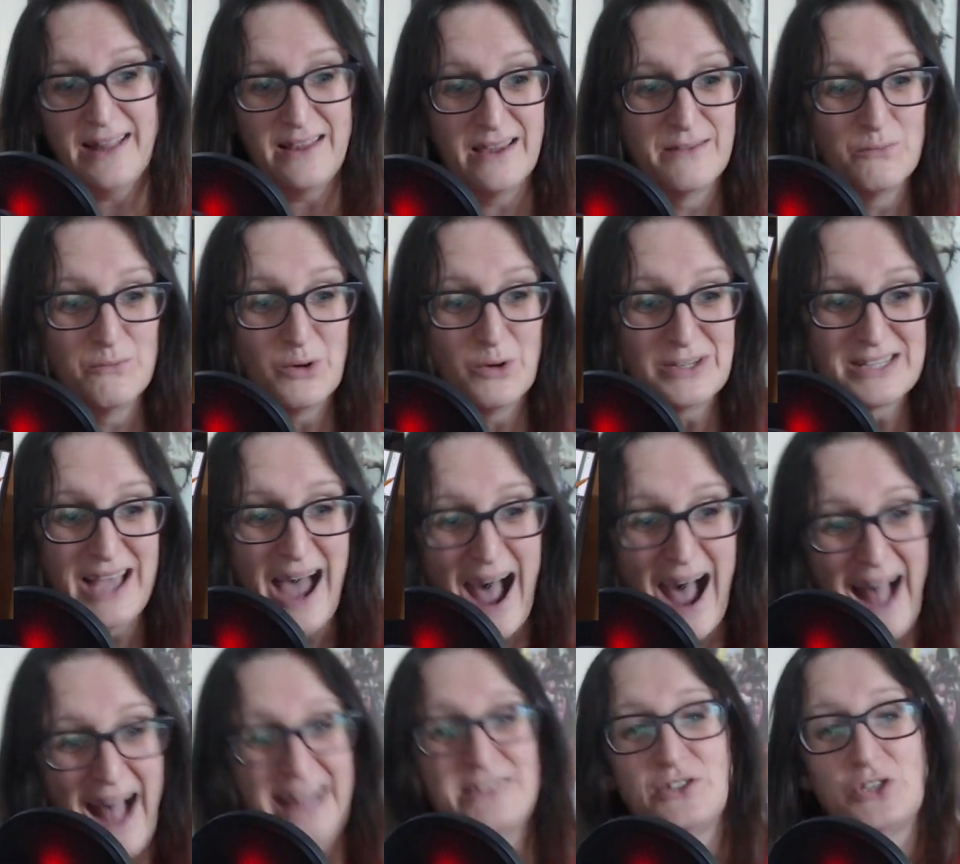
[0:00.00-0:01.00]
what
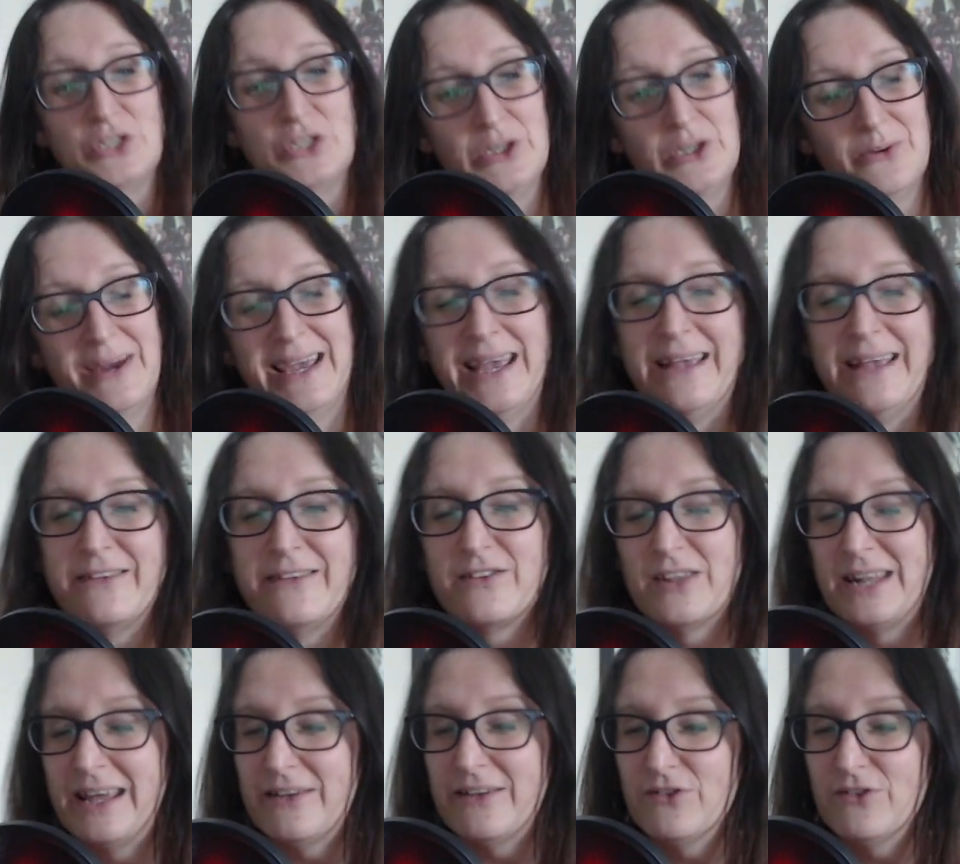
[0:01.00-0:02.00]
adds to it is
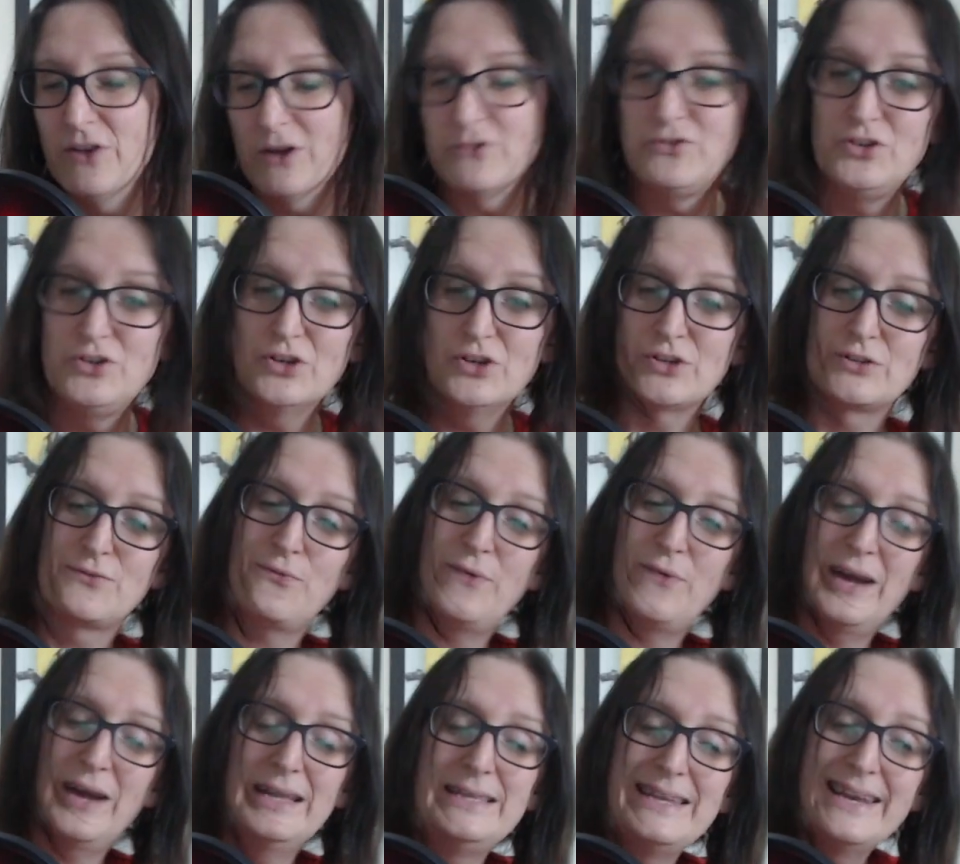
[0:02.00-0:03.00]
that it's not just
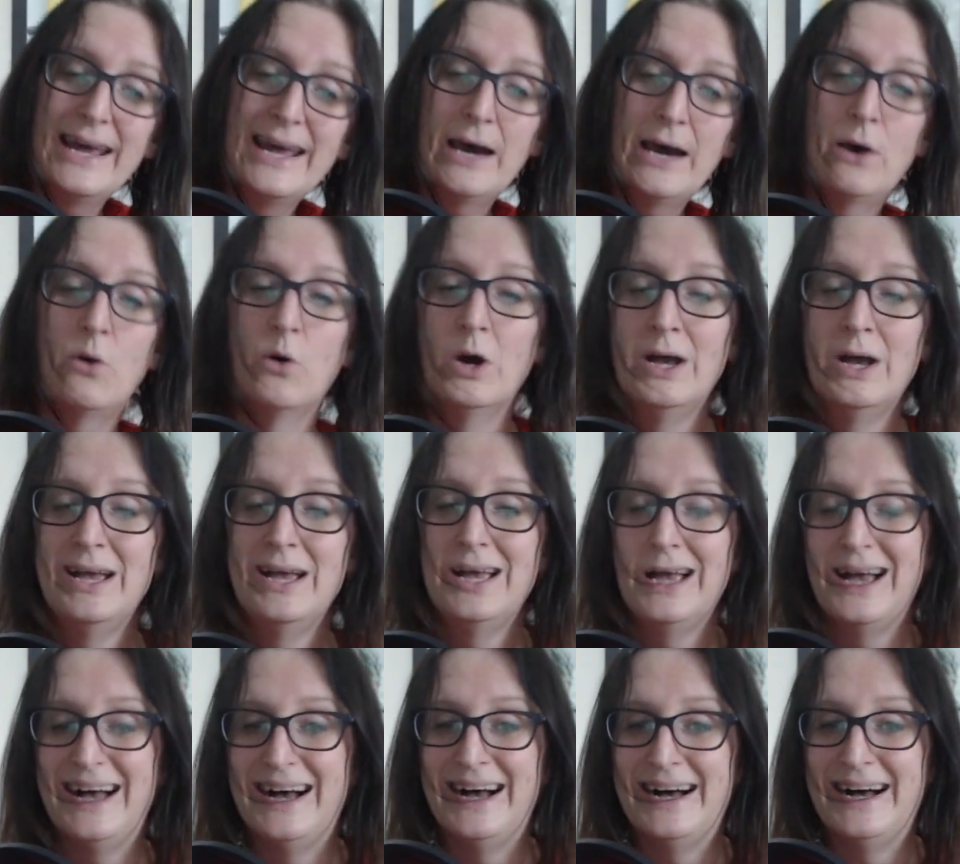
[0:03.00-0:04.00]
finding out
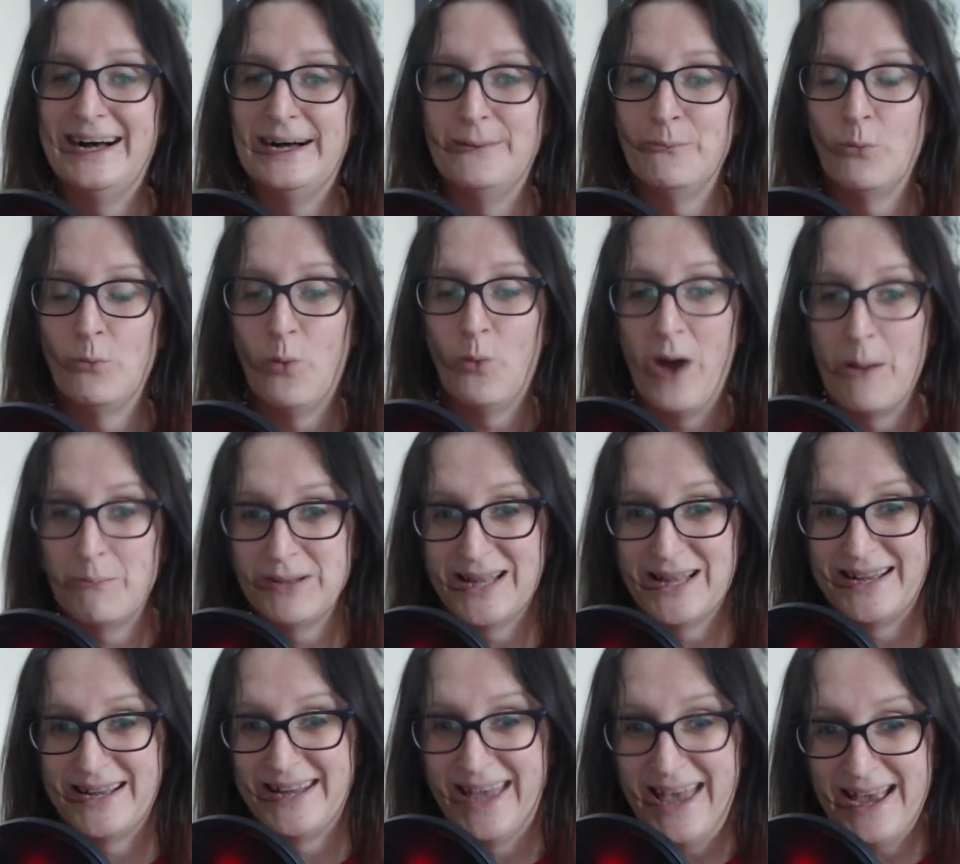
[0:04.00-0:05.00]
where
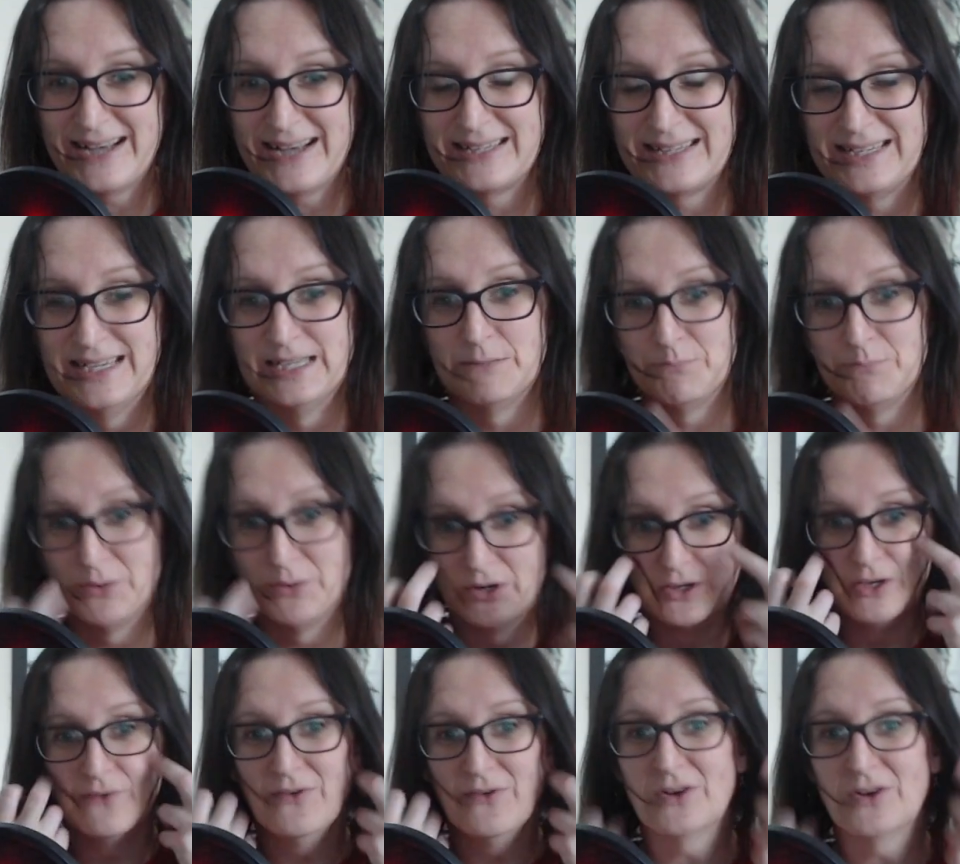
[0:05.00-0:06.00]
Planet X is, but
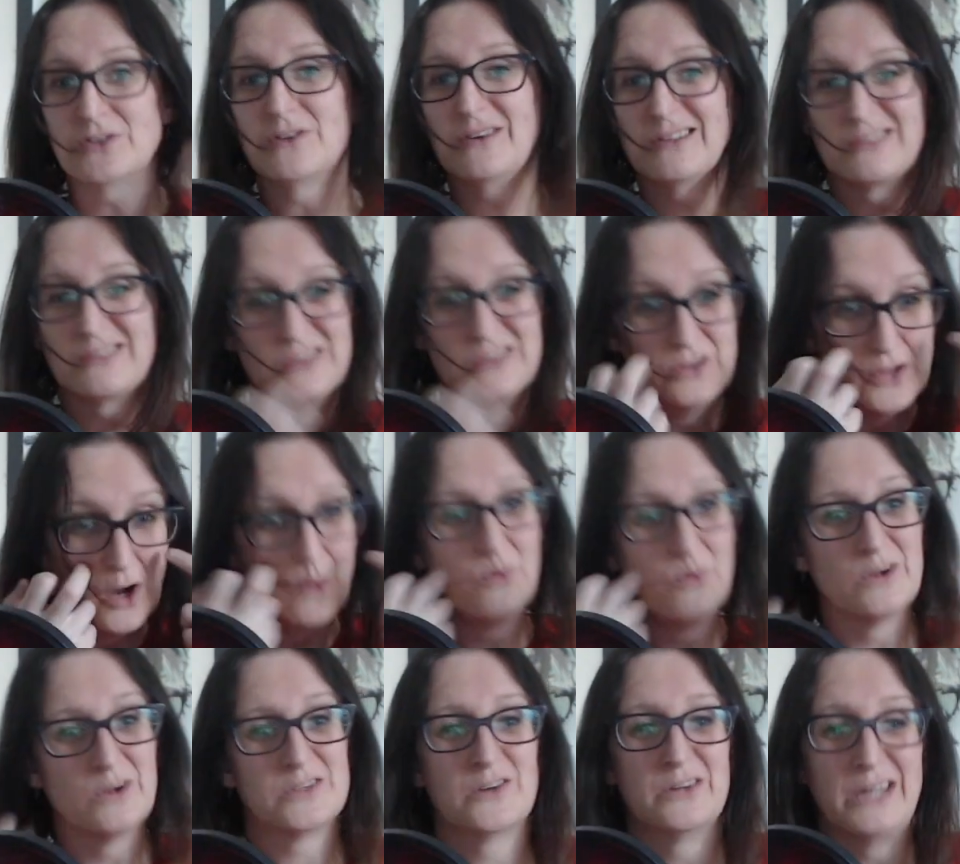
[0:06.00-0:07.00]
you've also got to know
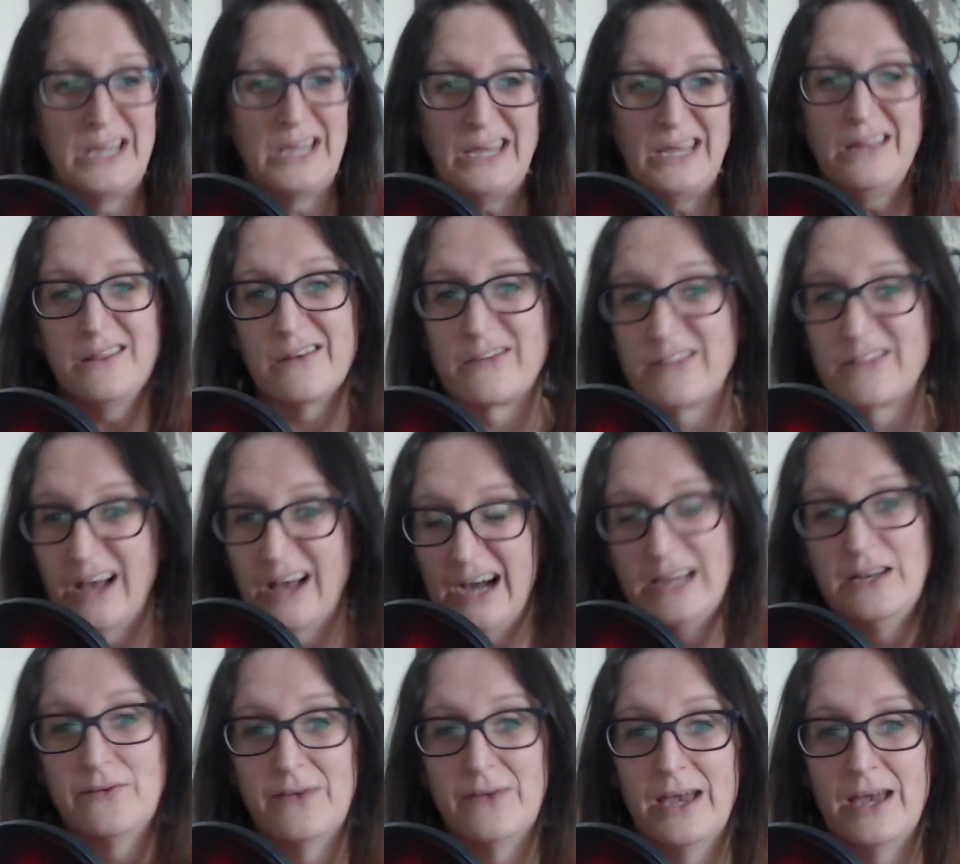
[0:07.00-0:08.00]
what's on either
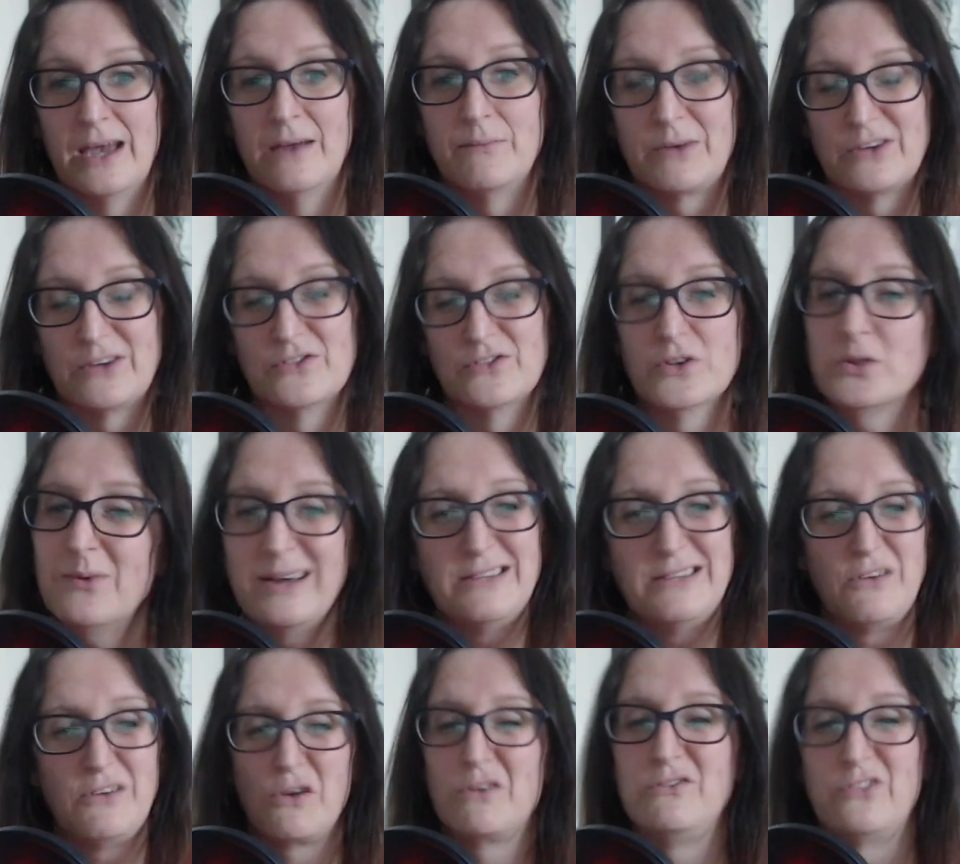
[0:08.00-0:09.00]
side of it, because otherwise
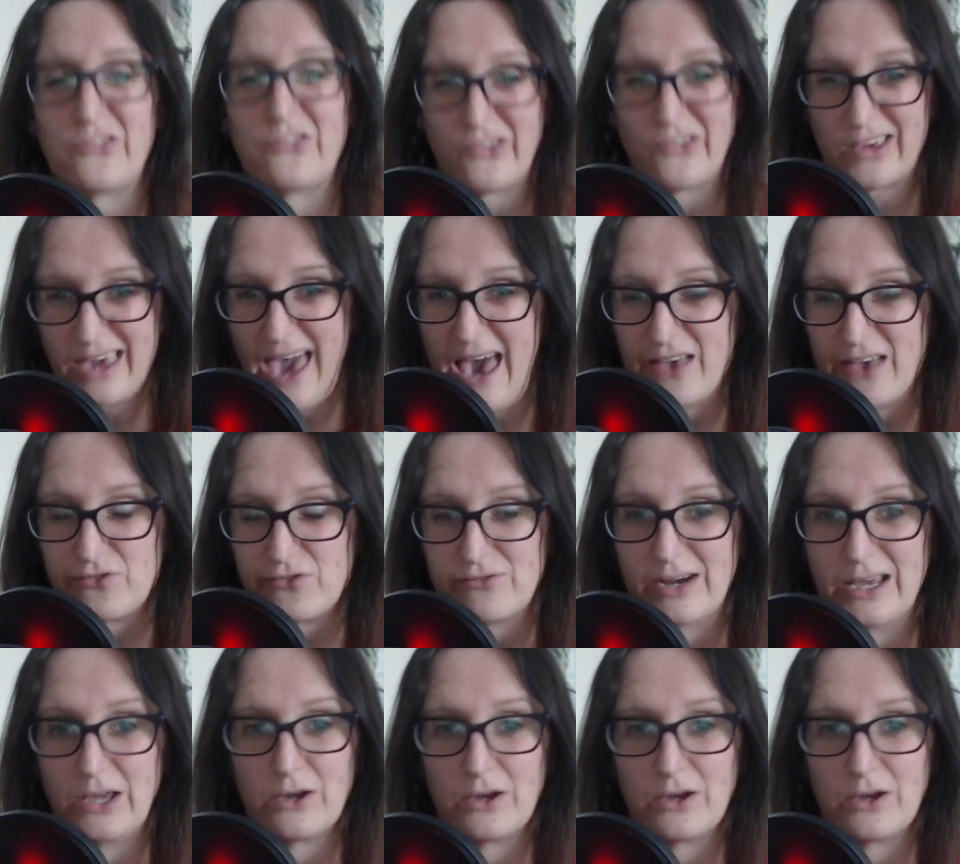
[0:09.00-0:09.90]
you could just guess, right?